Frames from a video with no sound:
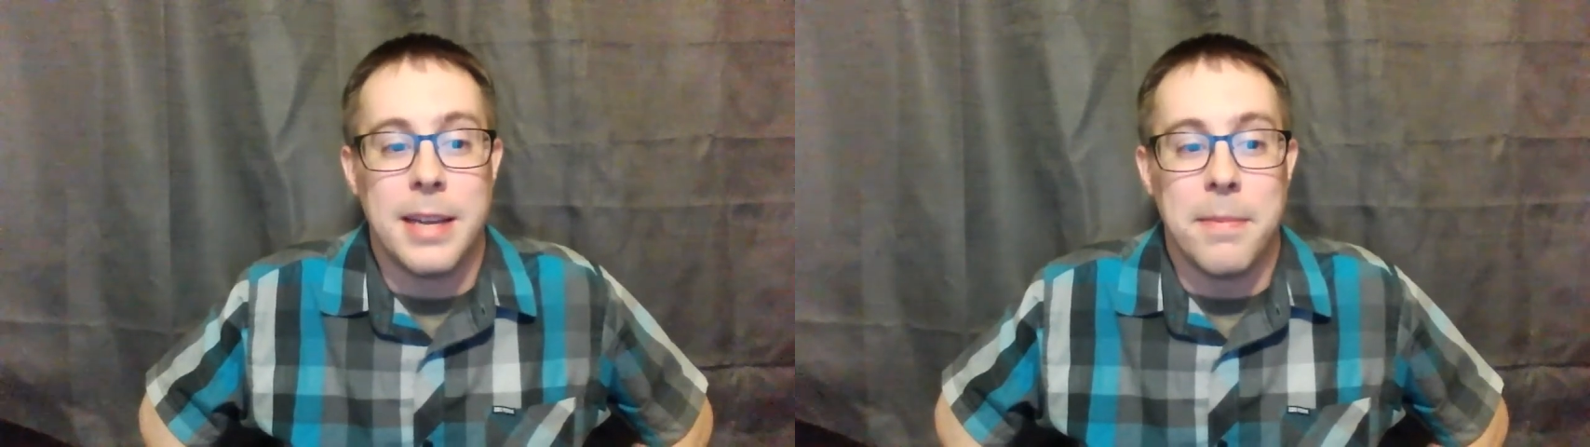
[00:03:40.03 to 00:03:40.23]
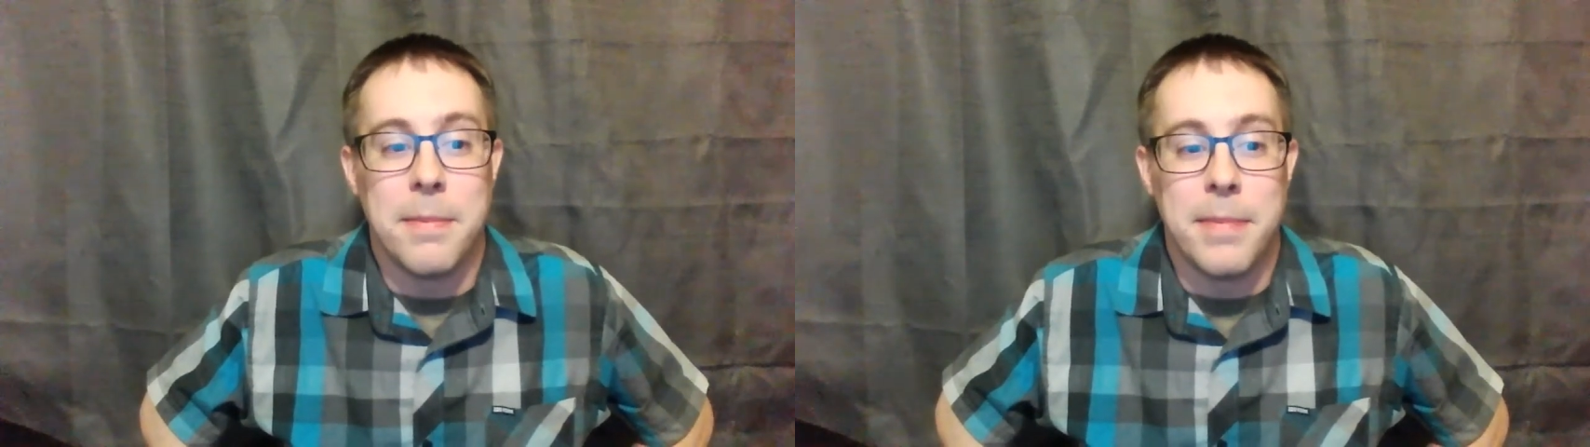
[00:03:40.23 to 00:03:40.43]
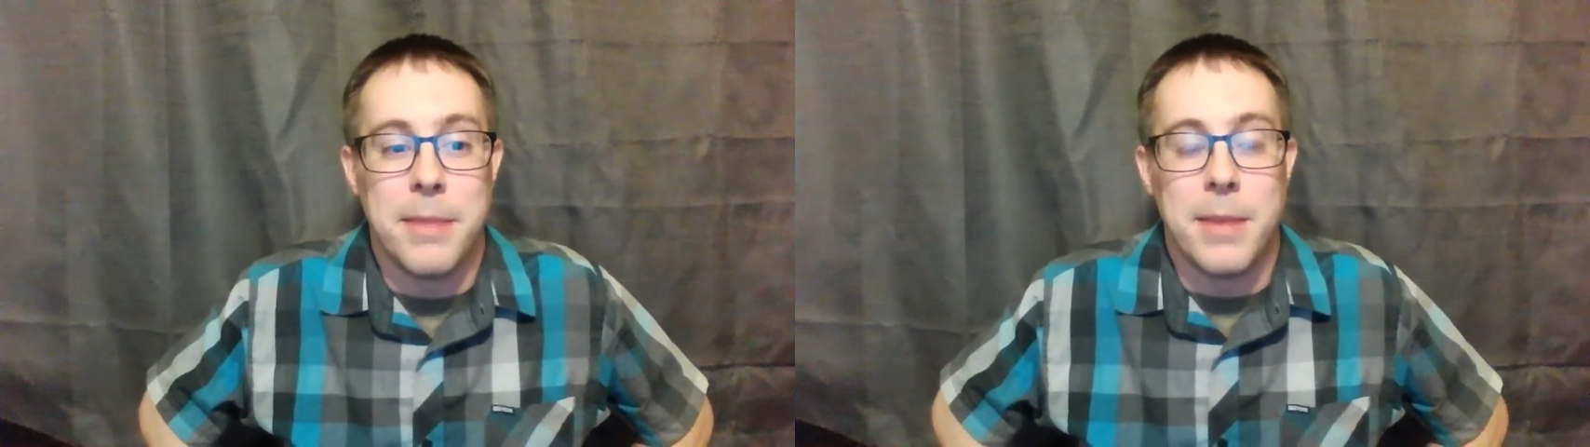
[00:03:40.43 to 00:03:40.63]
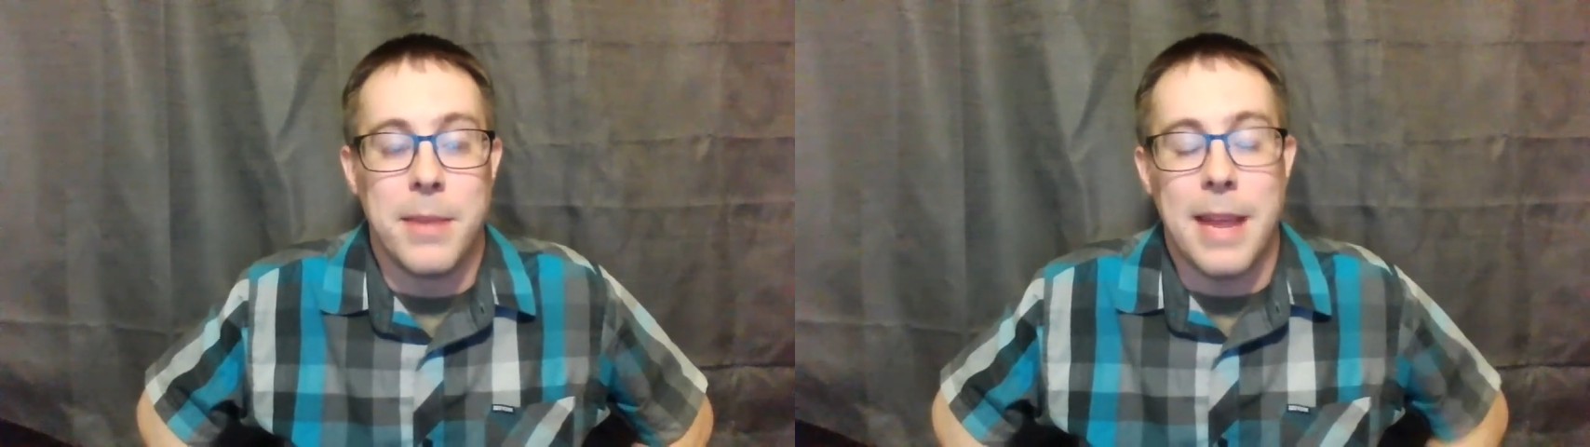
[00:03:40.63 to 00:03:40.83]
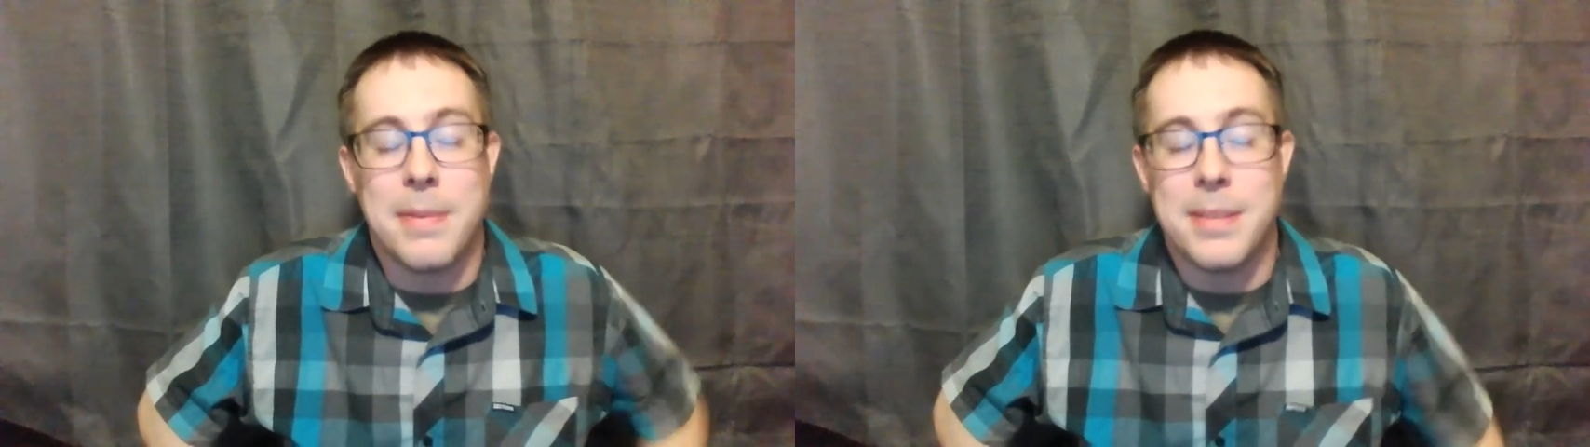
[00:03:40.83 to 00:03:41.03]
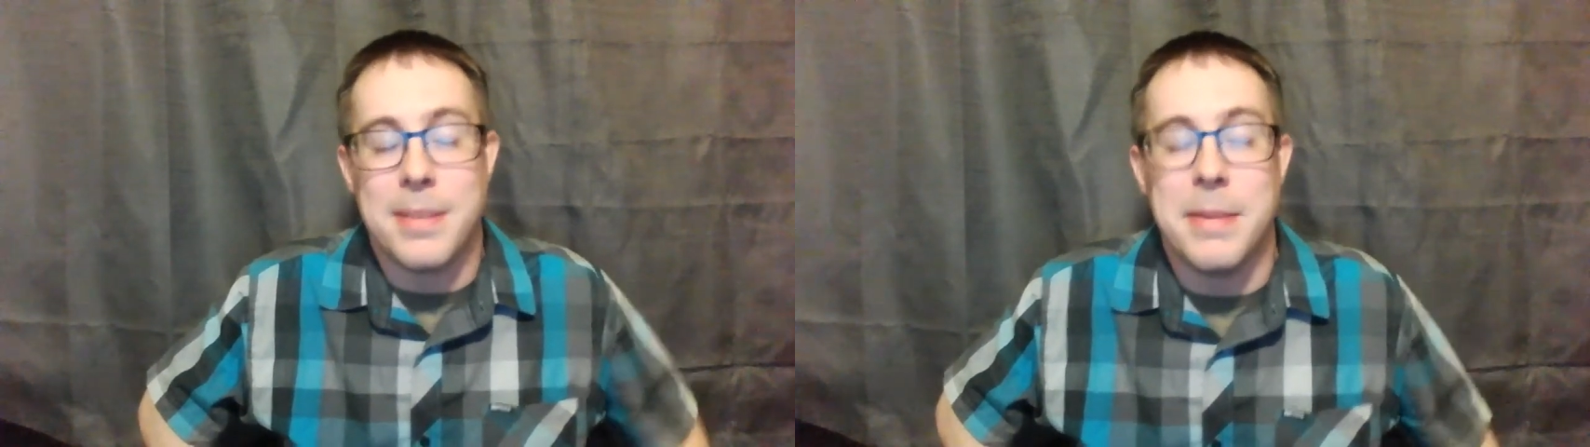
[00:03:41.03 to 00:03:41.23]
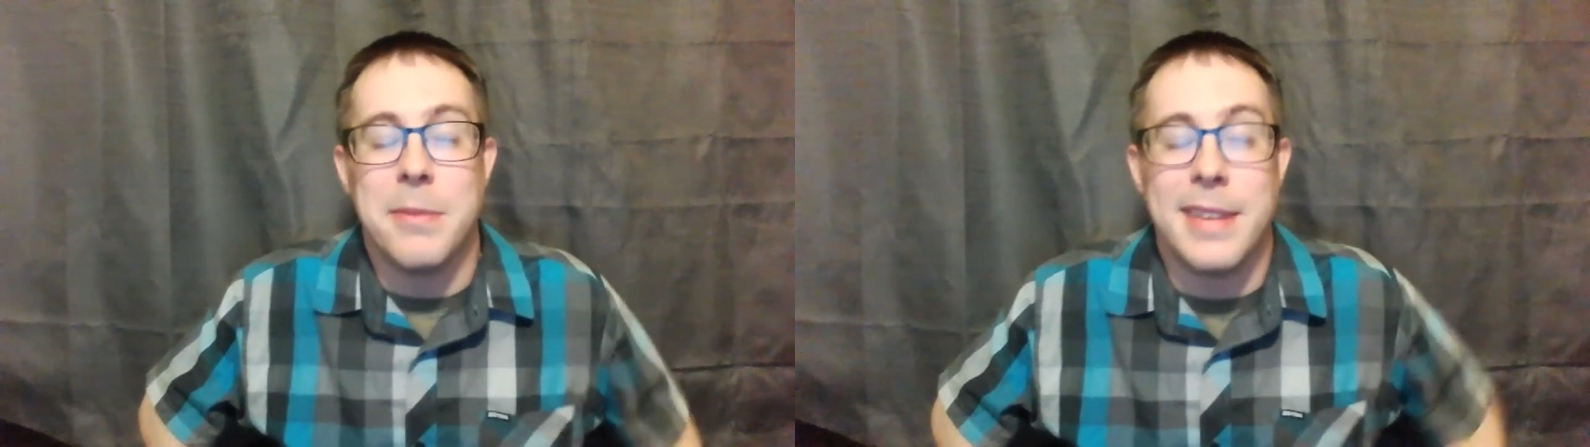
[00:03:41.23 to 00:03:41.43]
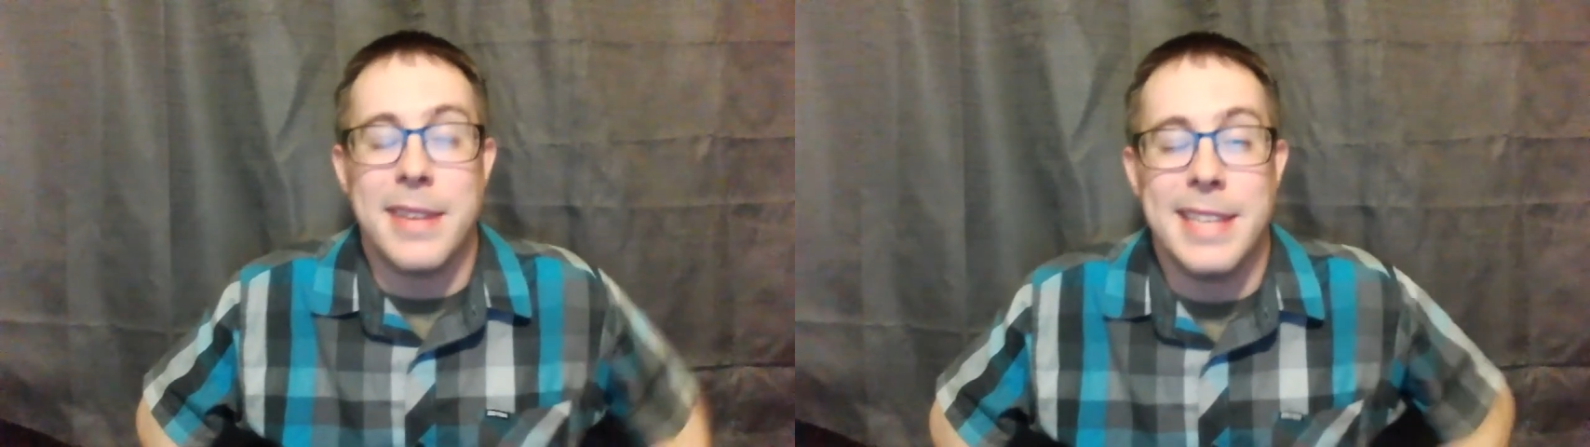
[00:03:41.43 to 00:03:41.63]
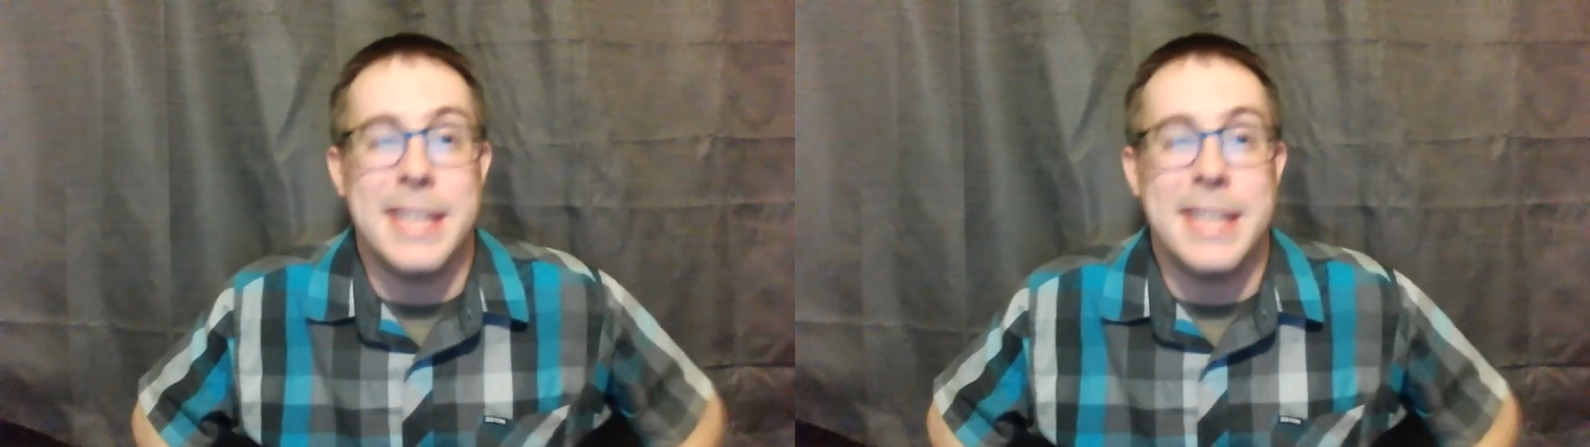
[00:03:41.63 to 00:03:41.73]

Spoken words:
then what happened to me will continue